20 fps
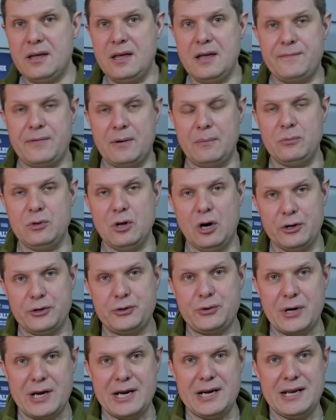If I'm not
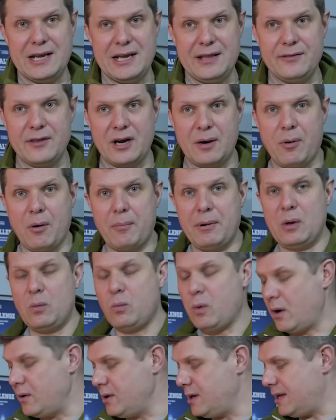training, then I probably
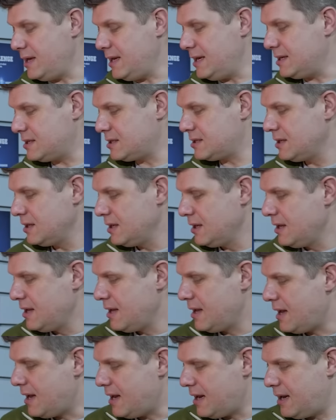won't eat
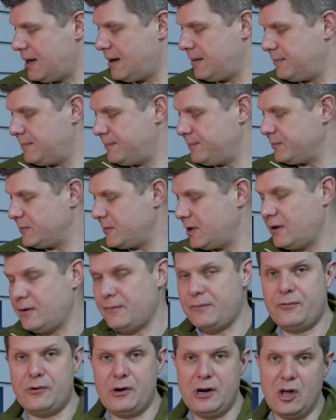
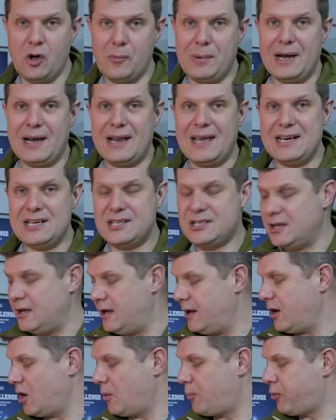for a little bit later,
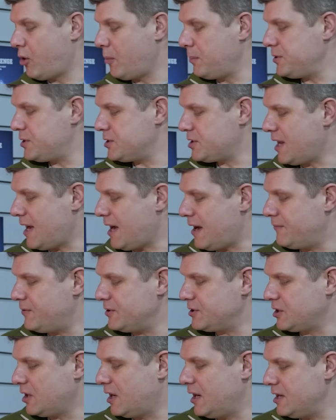and I'll probably just have
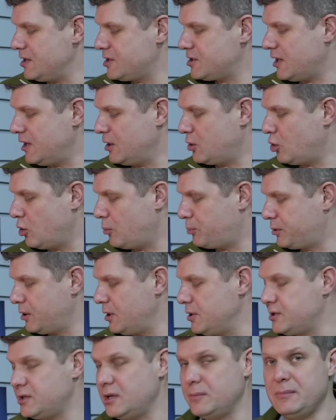a diet shake or a
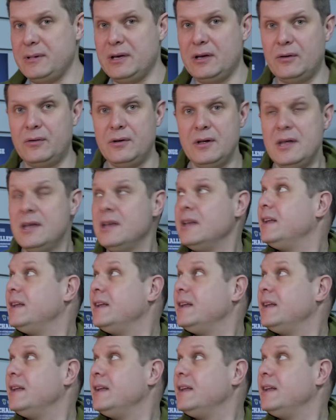protein meal.